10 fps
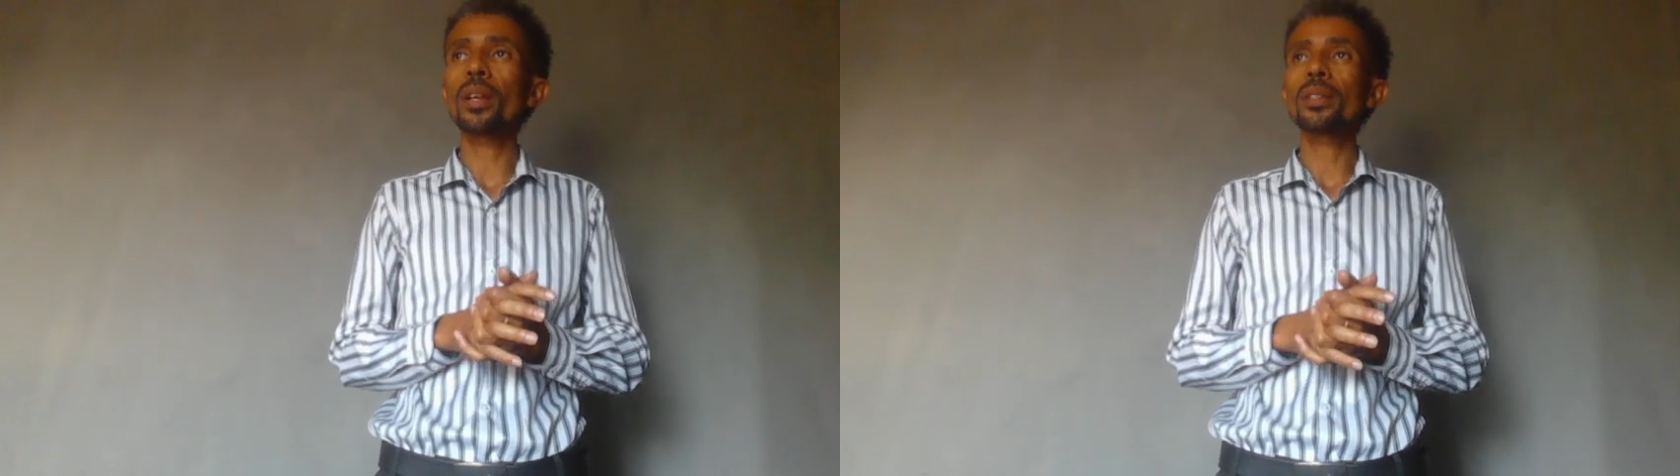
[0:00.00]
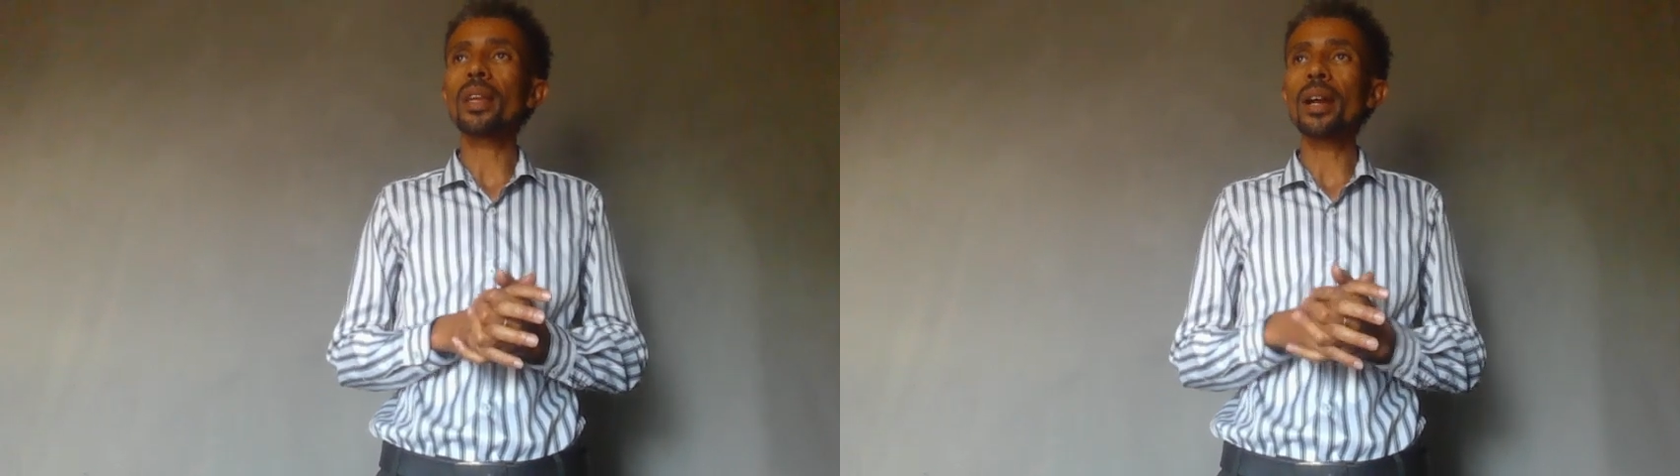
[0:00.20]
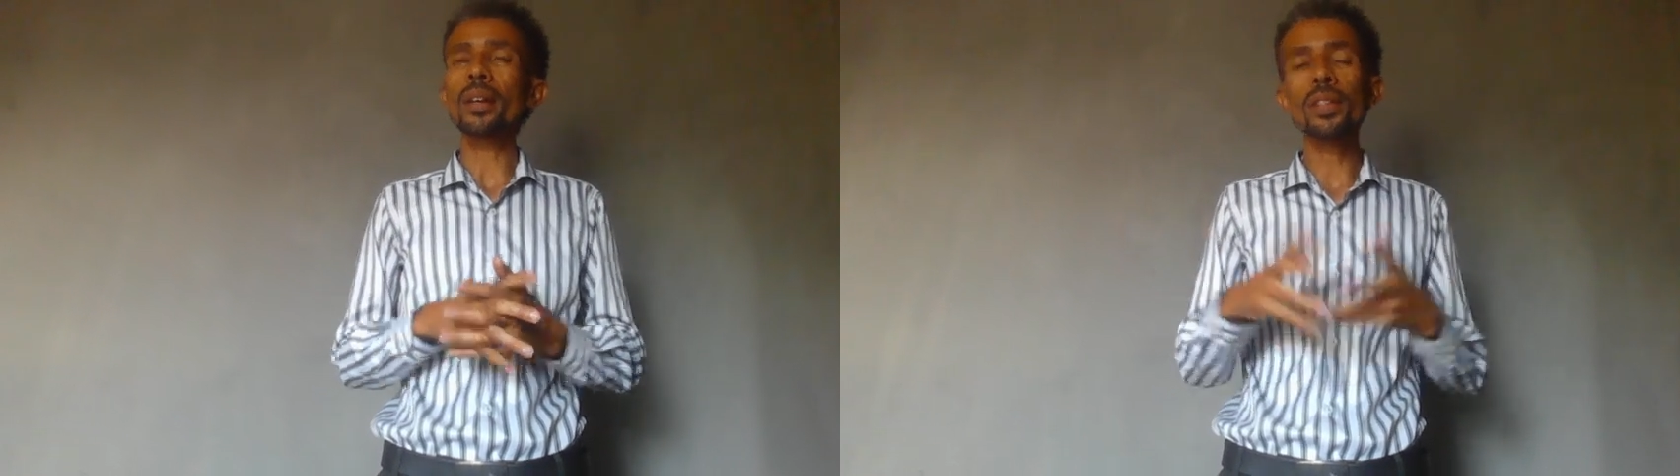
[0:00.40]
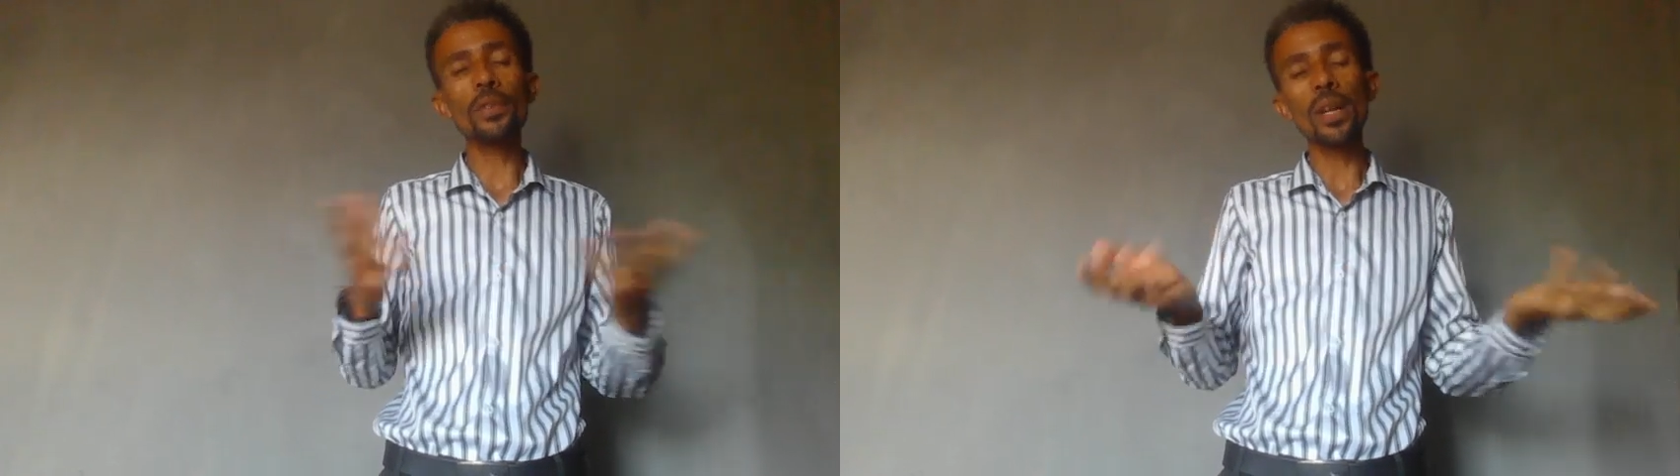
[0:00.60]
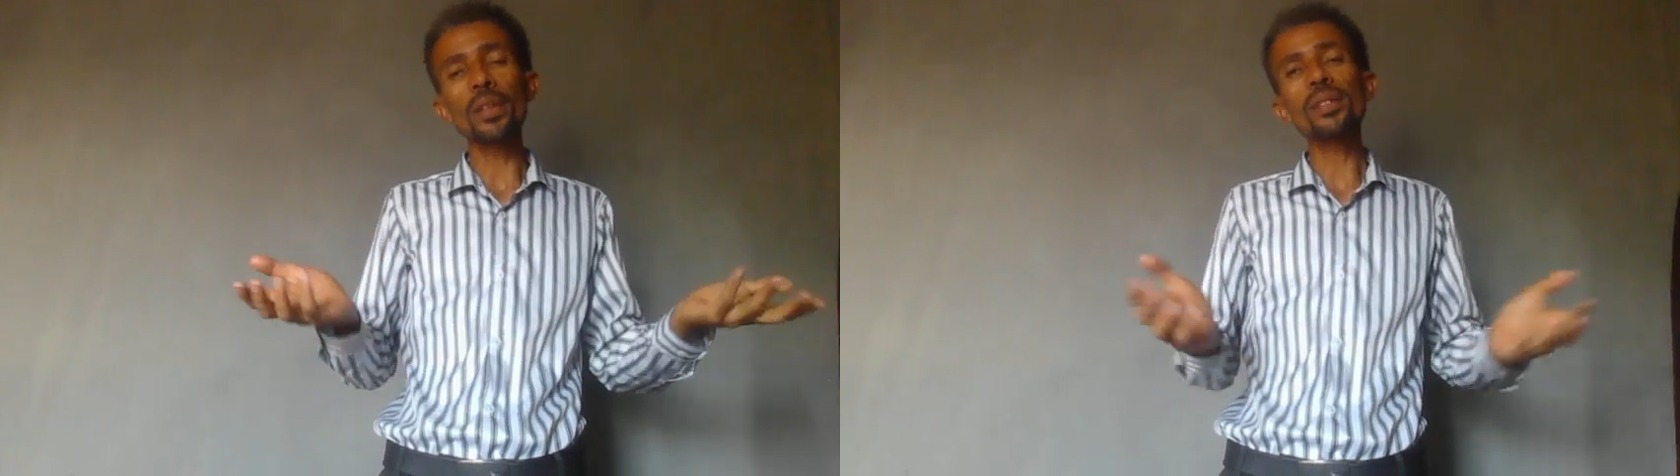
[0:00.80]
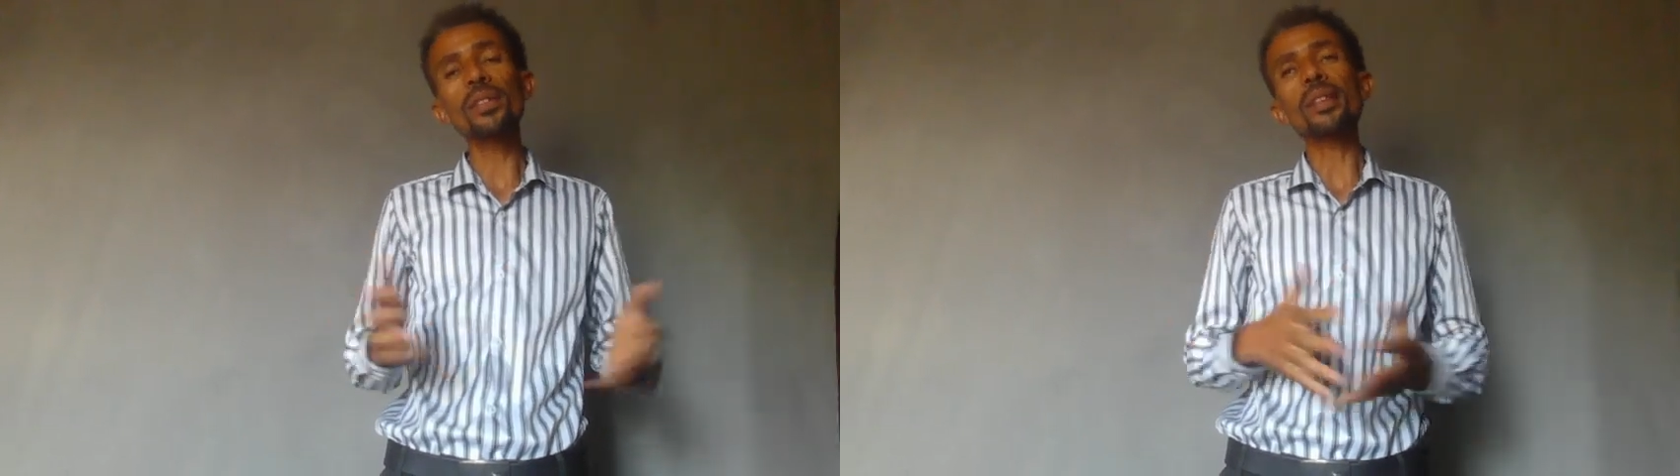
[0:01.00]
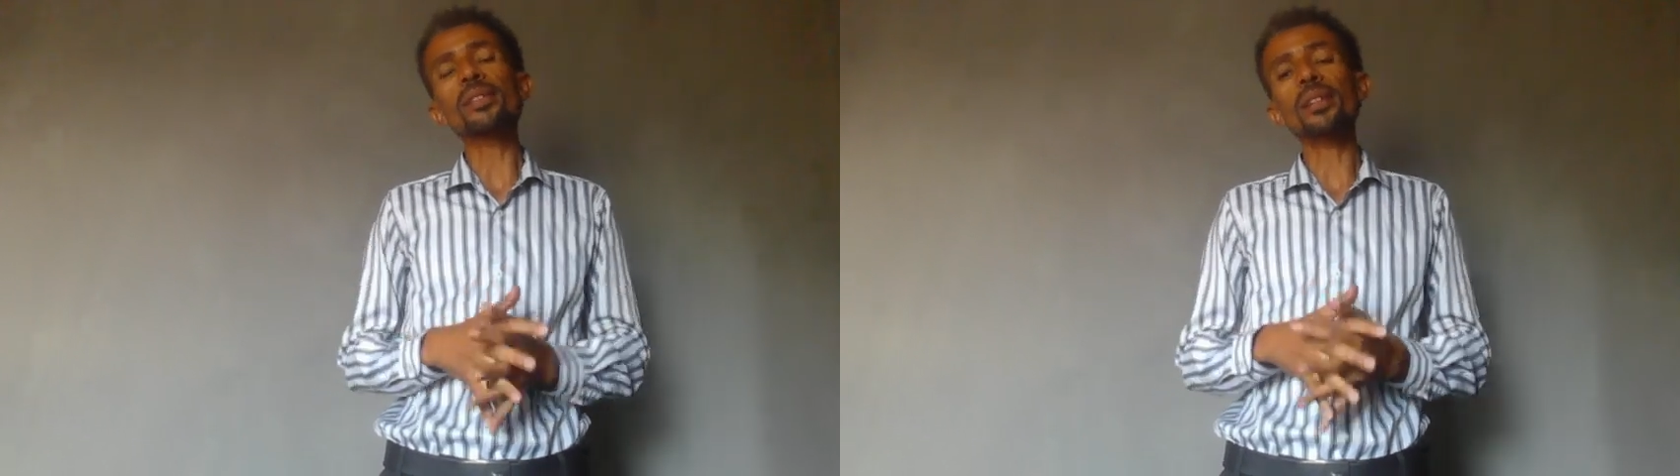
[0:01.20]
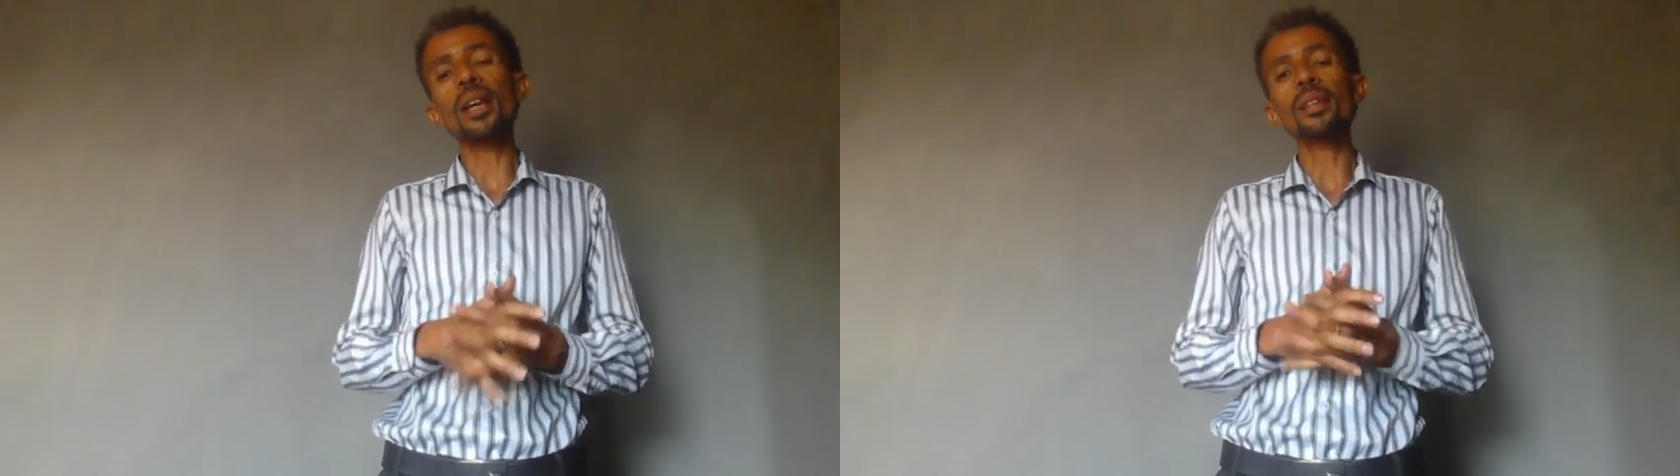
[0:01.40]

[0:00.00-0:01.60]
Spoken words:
there are different statistical